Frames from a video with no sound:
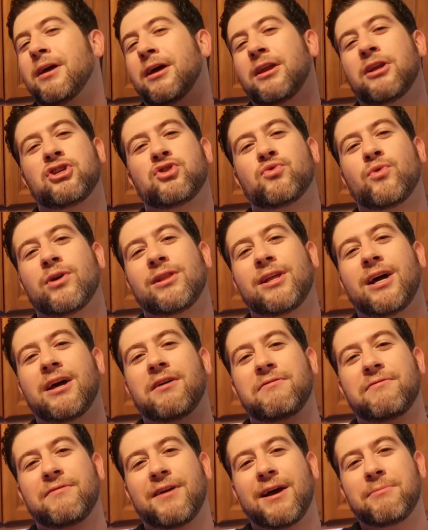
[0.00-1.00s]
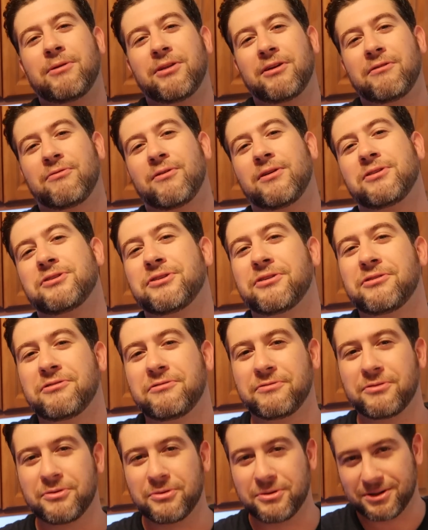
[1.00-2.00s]
And enjoy life, family, friends, and
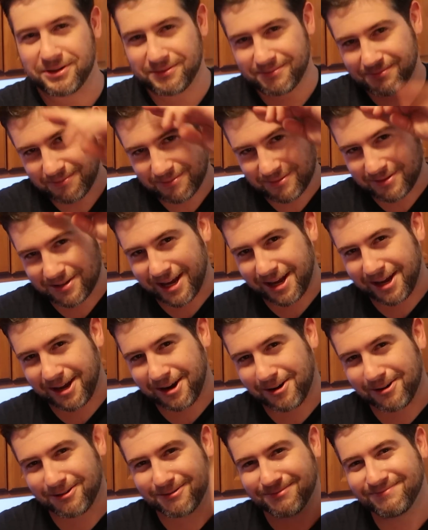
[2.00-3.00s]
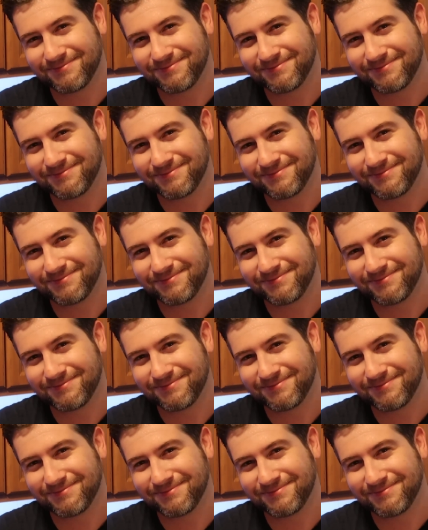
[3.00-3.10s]
good food. Take care.